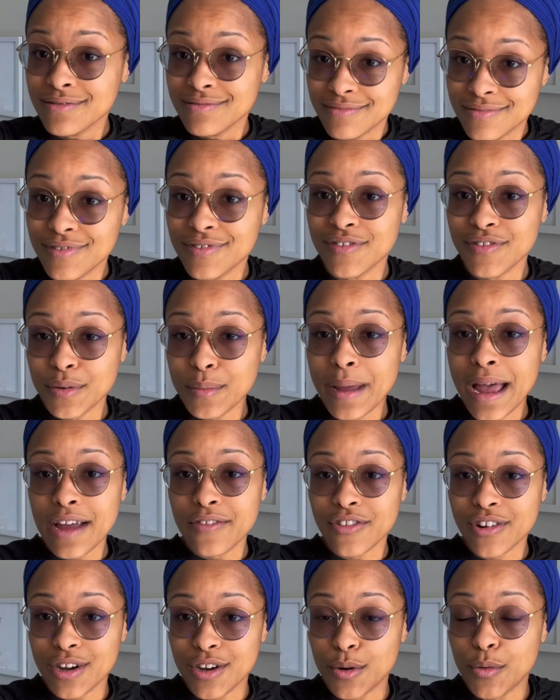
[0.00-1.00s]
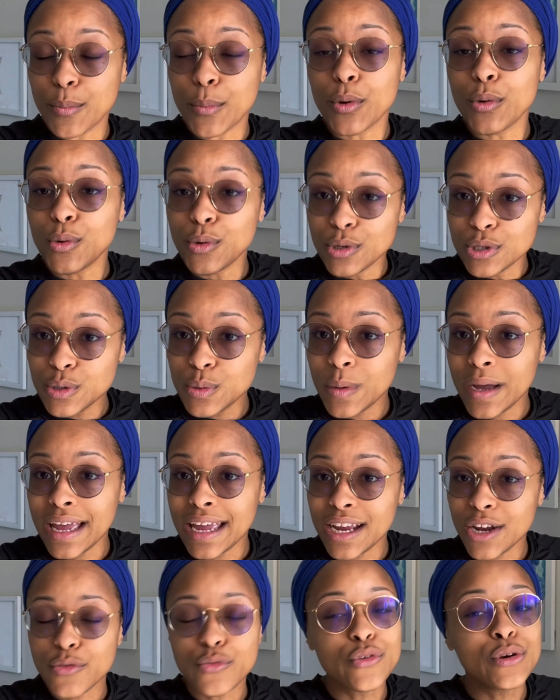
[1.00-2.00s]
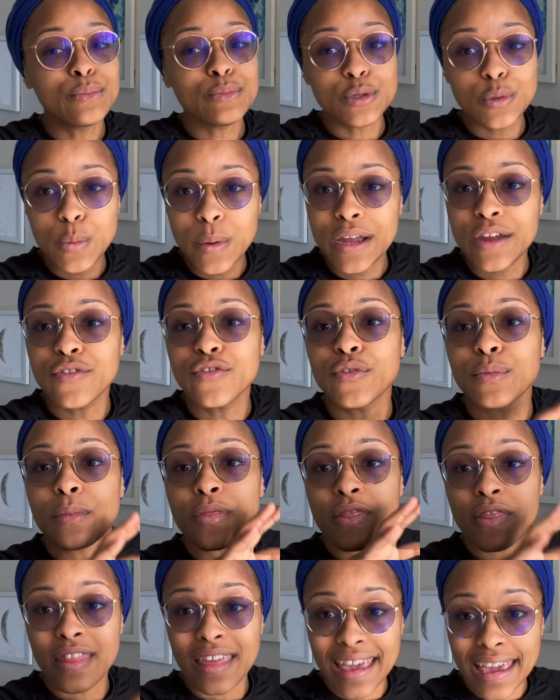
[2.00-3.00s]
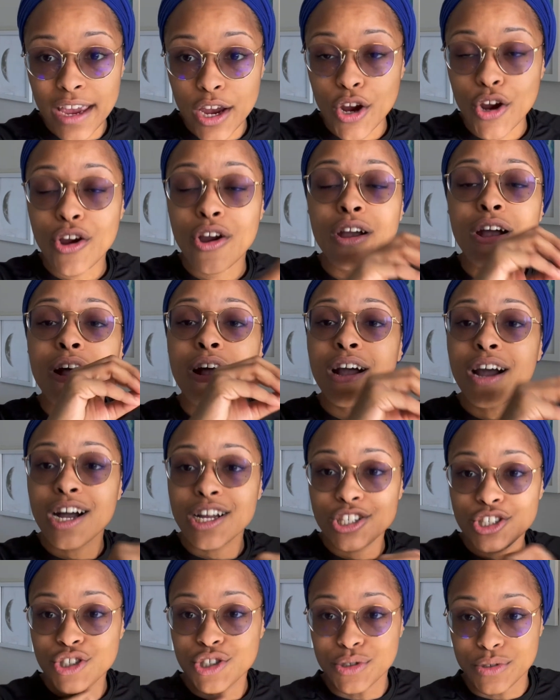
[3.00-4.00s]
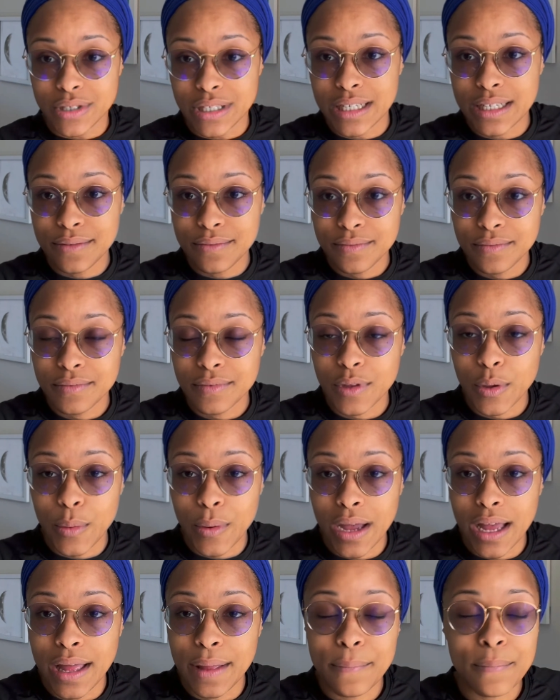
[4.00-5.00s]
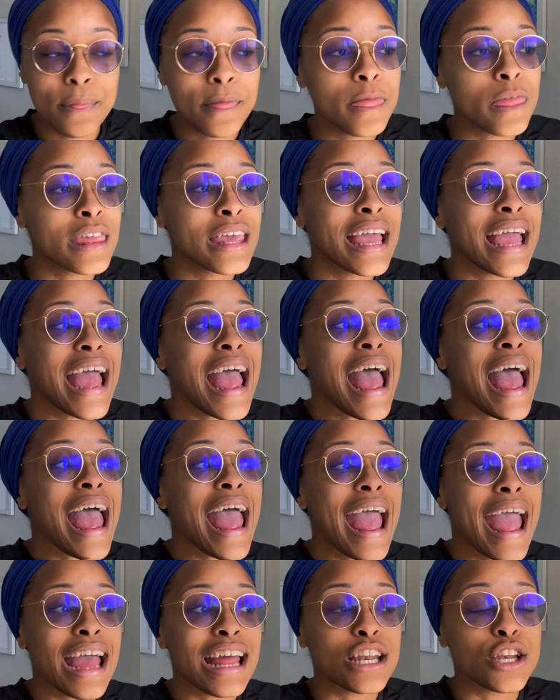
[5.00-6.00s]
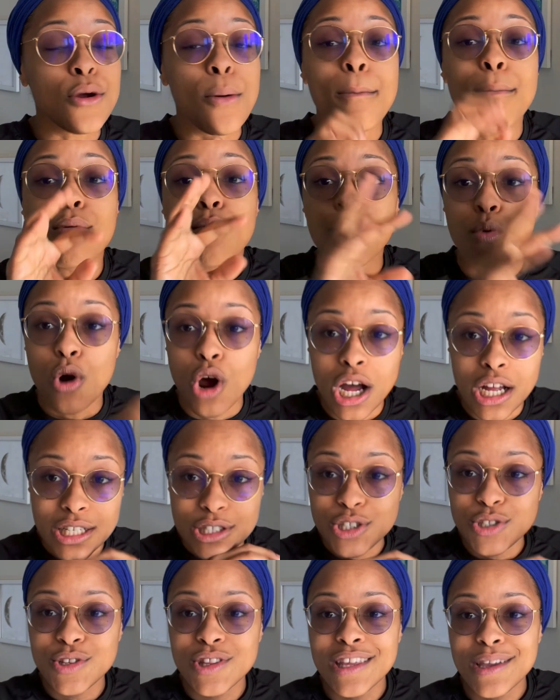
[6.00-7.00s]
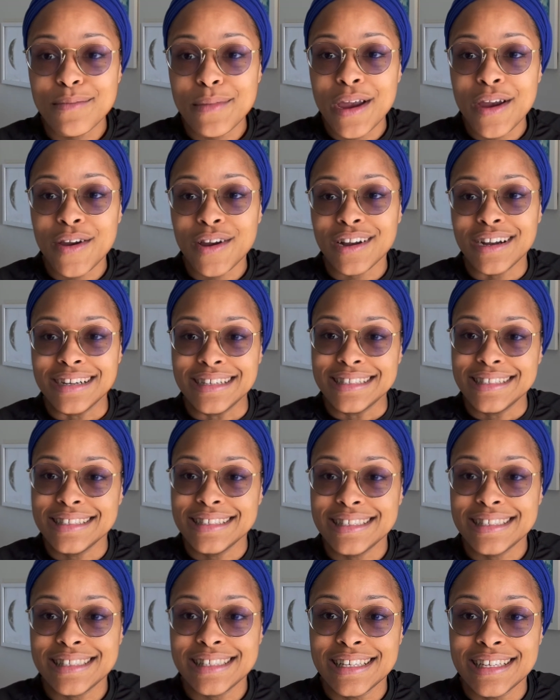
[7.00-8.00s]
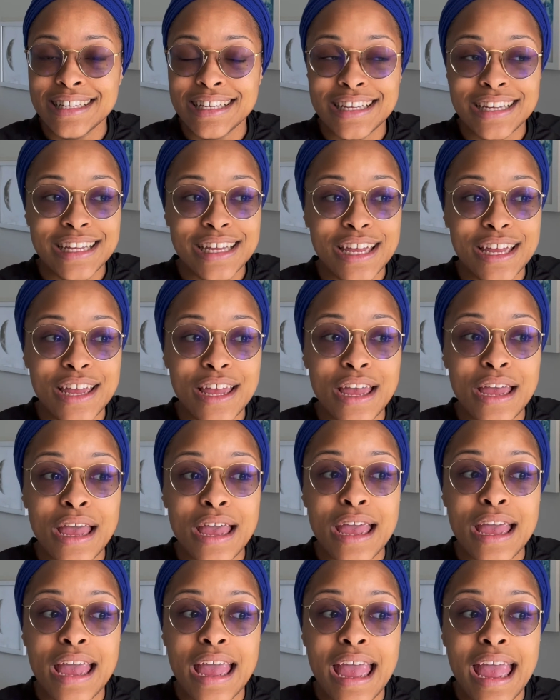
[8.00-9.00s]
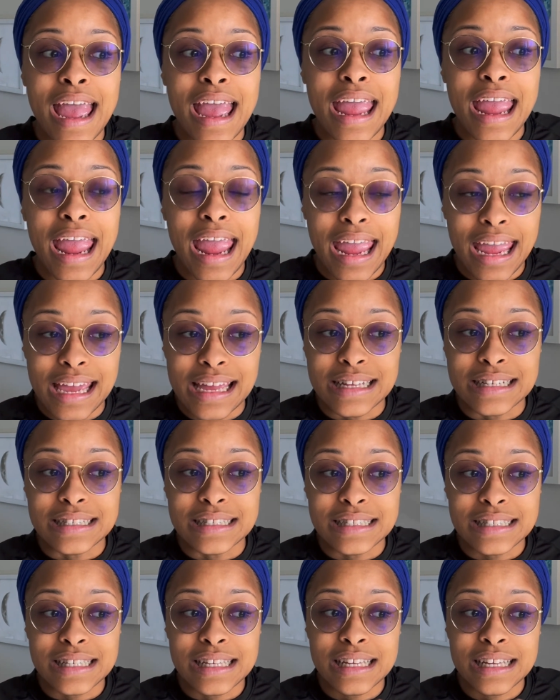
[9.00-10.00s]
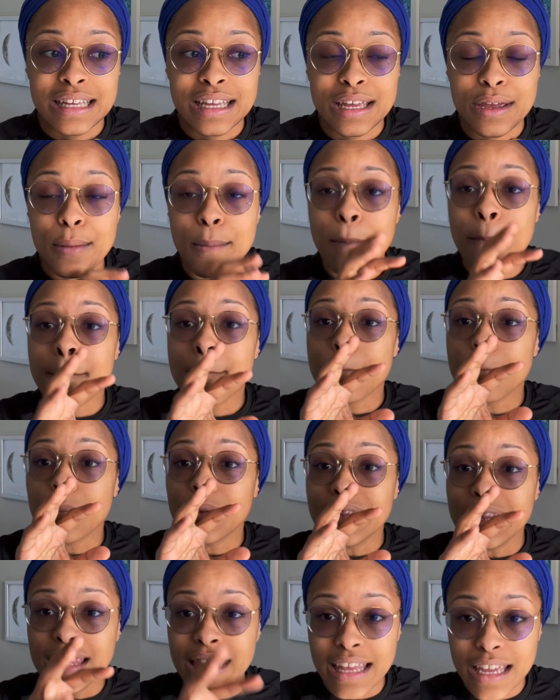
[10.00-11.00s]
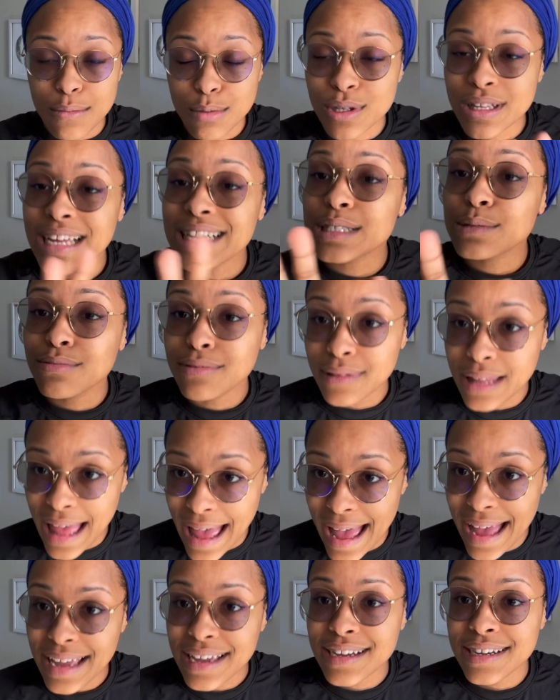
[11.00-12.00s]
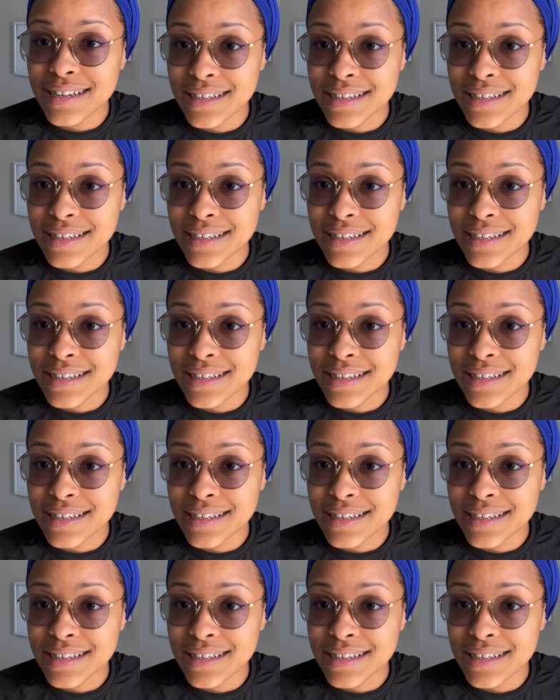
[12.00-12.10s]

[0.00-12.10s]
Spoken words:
from Africa, pulled away, ripped away from their country, okay, and brought to the Americas and labeled as Black